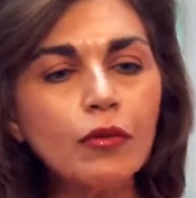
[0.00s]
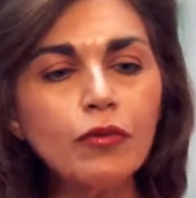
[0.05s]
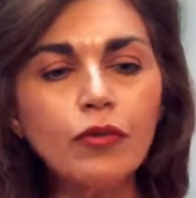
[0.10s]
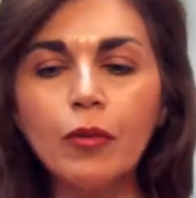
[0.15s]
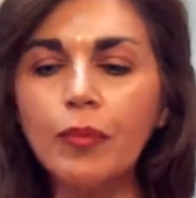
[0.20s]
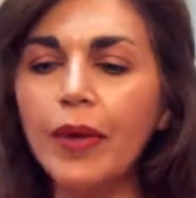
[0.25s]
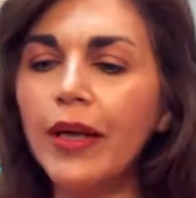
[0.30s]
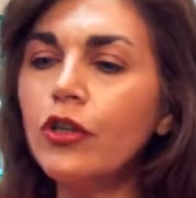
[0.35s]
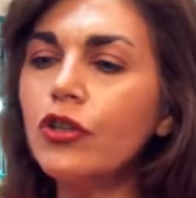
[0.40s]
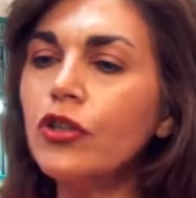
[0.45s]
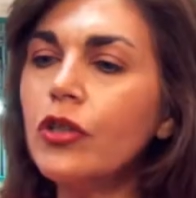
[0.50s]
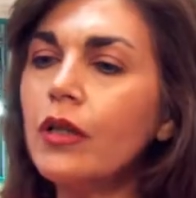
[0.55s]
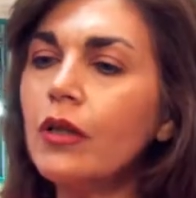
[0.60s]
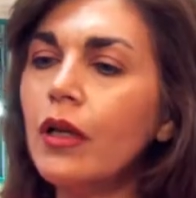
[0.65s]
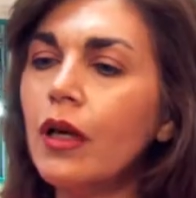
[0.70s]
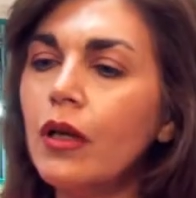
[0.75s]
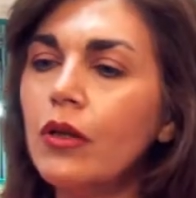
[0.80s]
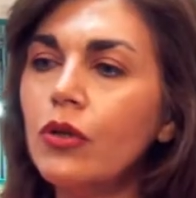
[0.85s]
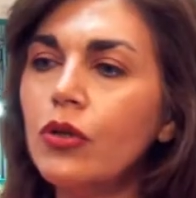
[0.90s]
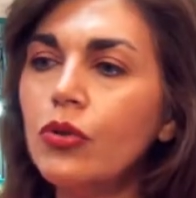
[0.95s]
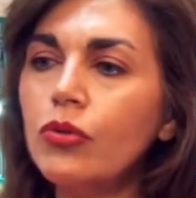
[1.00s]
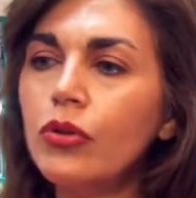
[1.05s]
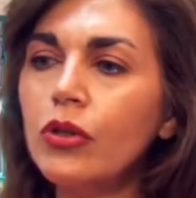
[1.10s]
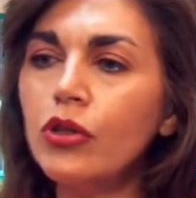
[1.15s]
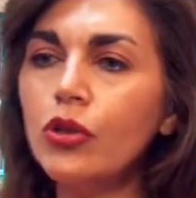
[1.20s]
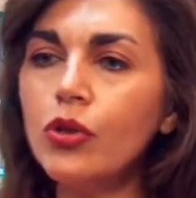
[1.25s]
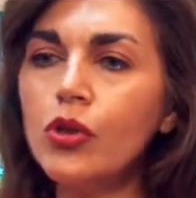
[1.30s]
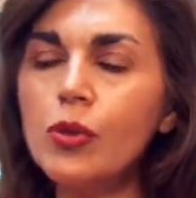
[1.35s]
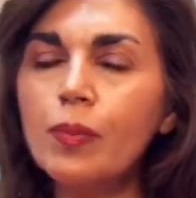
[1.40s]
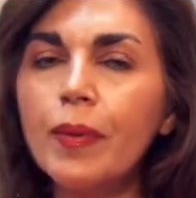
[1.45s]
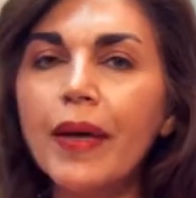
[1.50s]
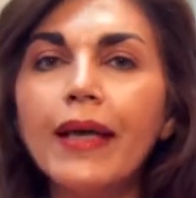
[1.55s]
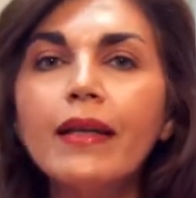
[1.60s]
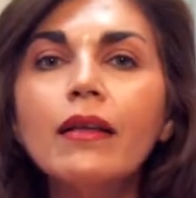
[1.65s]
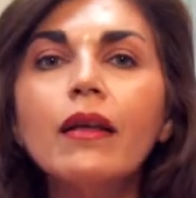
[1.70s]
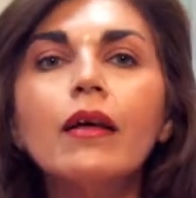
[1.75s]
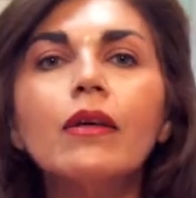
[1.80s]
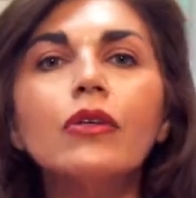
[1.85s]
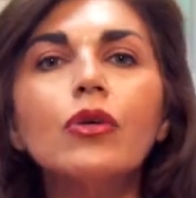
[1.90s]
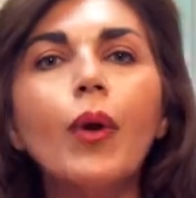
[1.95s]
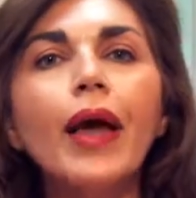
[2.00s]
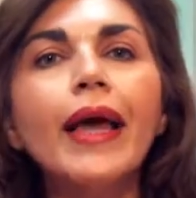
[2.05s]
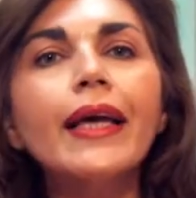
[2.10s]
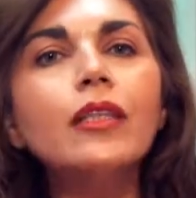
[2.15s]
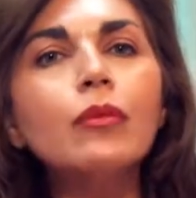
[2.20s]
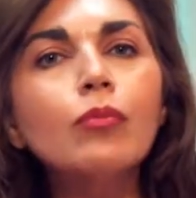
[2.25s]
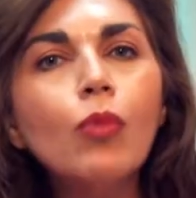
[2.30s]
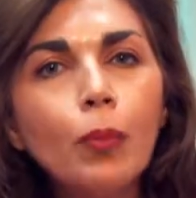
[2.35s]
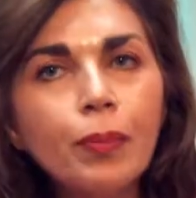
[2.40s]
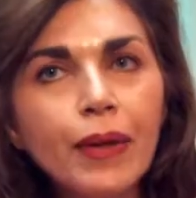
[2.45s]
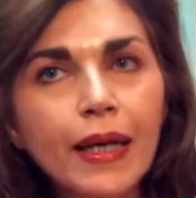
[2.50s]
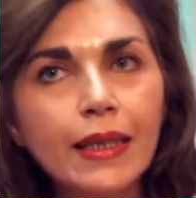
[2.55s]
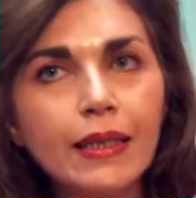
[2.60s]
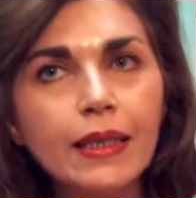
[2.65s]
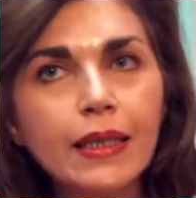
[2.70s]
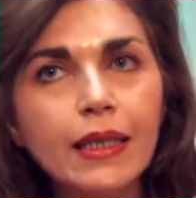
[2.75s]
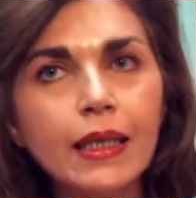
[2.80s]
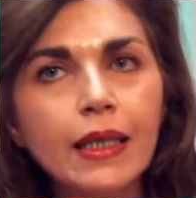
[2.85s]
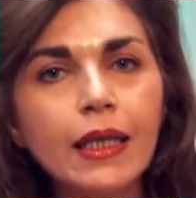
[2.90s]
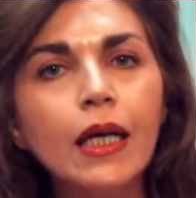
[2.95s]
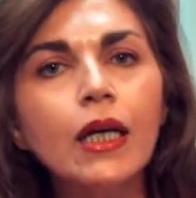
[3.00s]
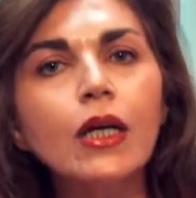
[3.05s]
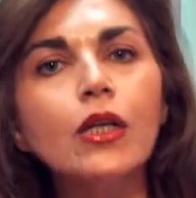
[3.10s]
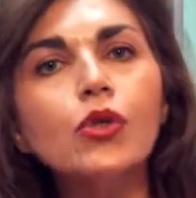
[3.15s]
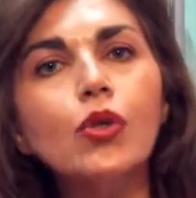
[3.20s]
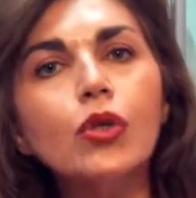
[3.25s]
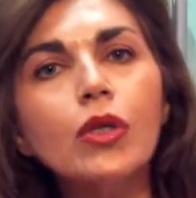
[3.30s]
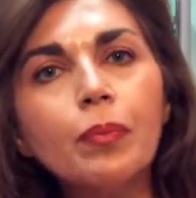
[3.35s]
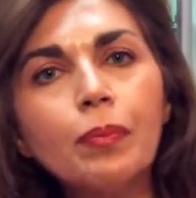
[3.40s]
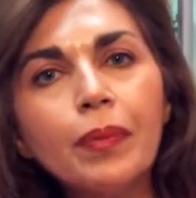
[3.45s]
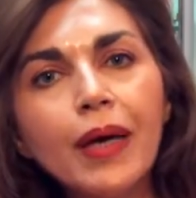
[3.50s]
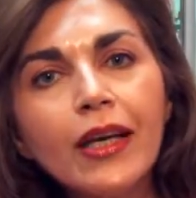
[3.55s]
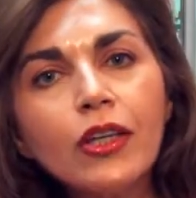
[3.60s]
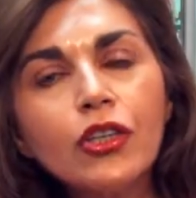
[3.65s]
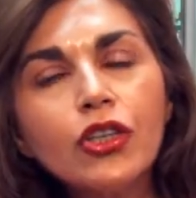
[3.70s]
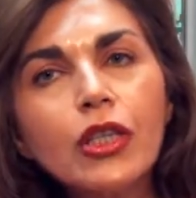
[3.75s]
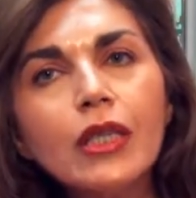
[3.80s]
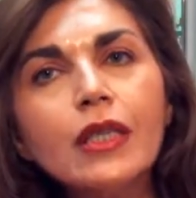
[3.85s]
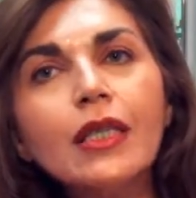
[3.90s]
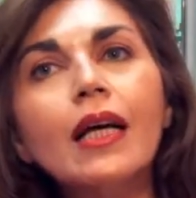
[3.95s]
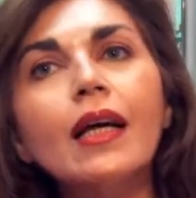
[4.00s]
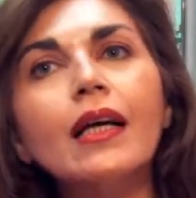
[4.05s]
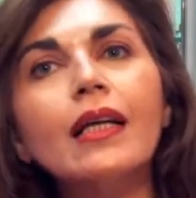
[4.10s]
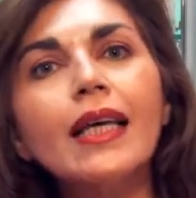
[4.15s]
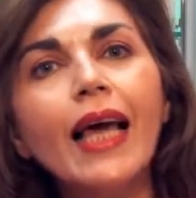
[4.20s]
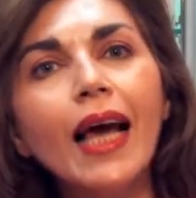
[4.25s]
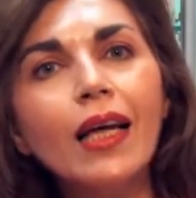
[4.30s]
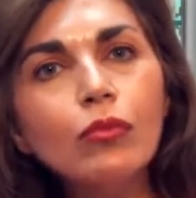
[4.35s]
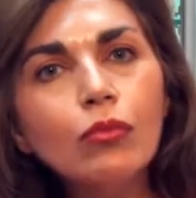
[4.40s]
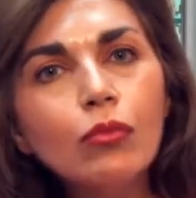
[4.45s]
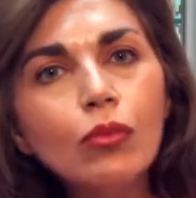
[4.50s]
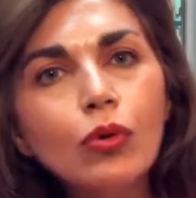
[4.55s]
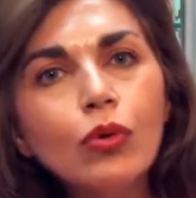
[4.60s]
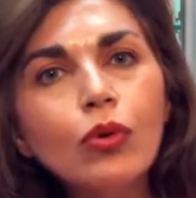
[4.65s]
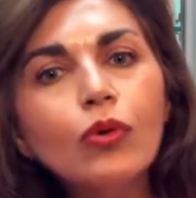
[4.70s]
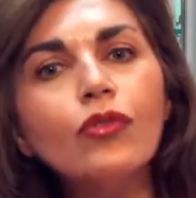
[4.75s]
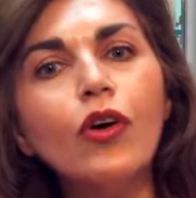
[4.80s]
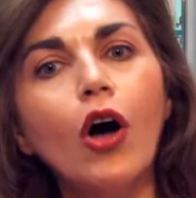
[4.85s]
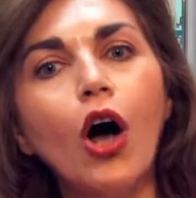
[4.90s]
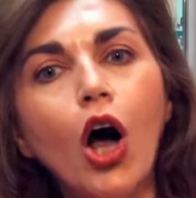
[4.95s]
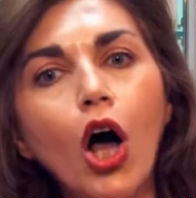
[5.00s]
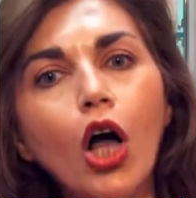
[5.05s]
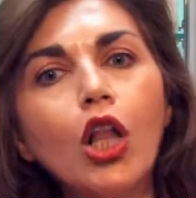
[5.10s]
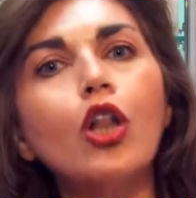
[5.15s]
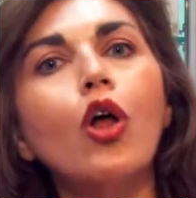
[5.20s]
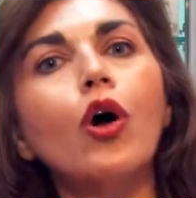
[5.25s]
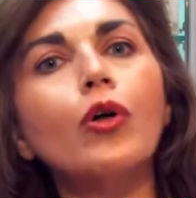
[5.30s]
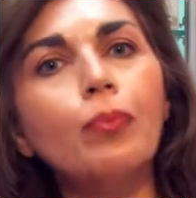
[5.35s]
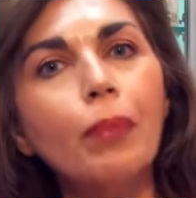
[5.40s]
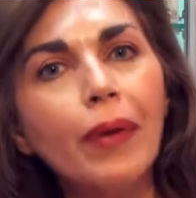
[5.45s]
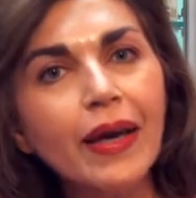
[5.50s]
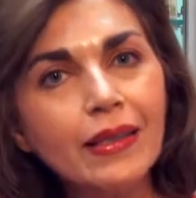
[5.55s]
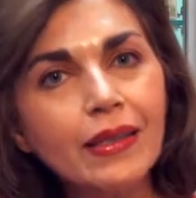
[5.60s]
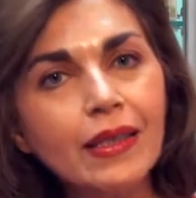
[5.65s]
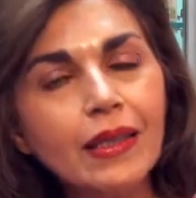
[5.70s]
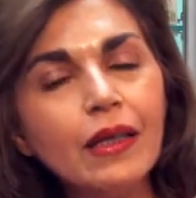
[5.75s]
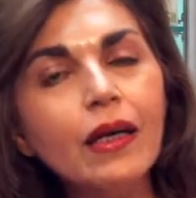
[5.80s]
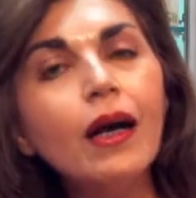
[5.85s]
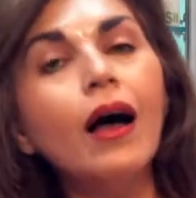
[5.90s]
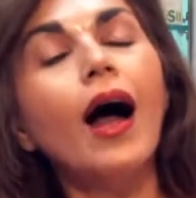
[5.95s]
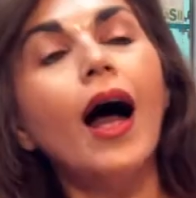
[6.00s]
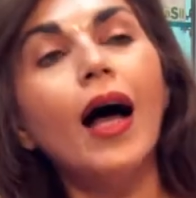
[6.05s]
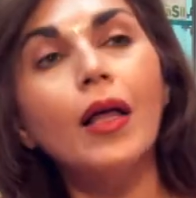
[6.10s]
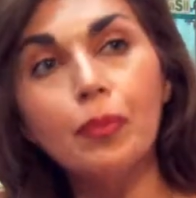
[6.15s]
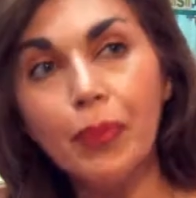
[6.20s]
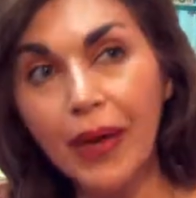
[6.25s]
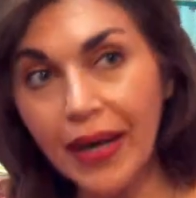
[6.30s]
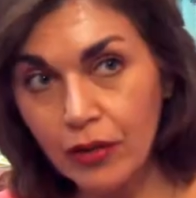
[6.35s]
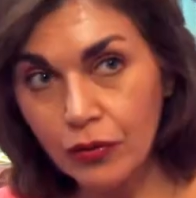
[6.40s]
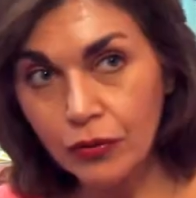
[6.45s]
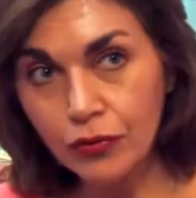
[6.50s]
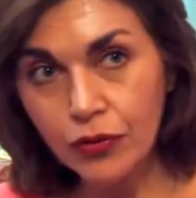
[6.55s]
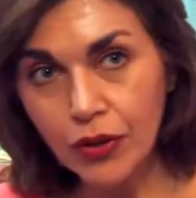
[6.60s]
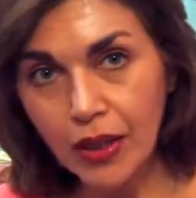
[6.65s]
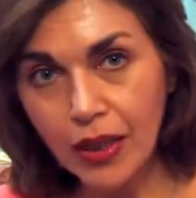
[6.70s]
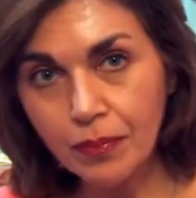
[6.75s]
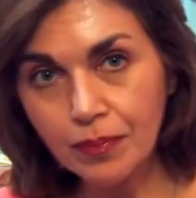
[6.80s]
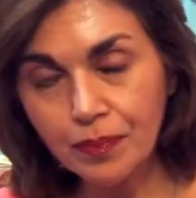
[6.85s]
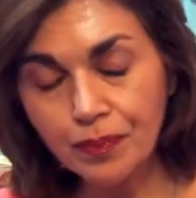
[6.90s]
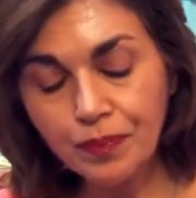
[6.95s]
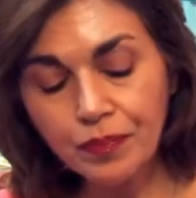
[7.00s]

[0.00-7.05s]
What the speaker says: inflammation, you reduce pain, you aid mobility. So the patient can move a lot better and pain-free.